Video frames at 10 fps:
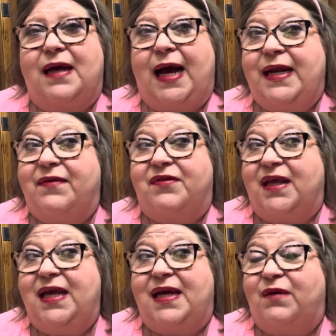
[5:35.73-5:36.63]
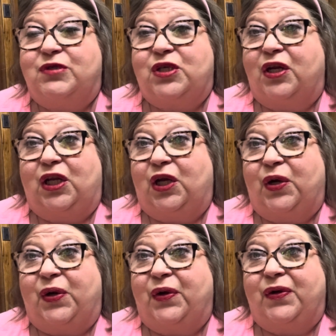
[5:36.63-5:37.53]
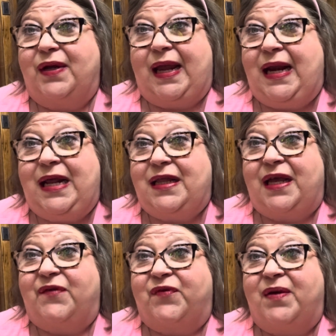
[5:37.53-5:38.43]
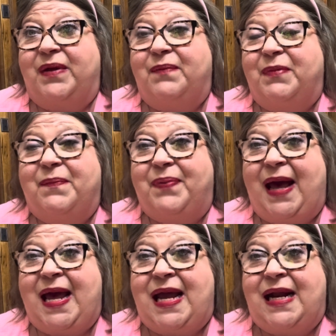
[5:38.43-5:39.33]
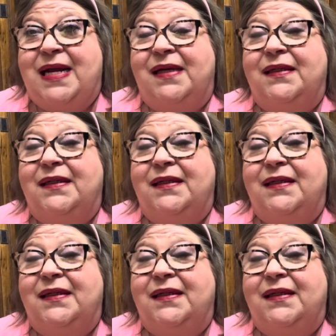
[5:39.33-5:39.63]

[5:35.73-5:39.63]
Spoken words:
I didn't think I was going to learn anything from it but pain.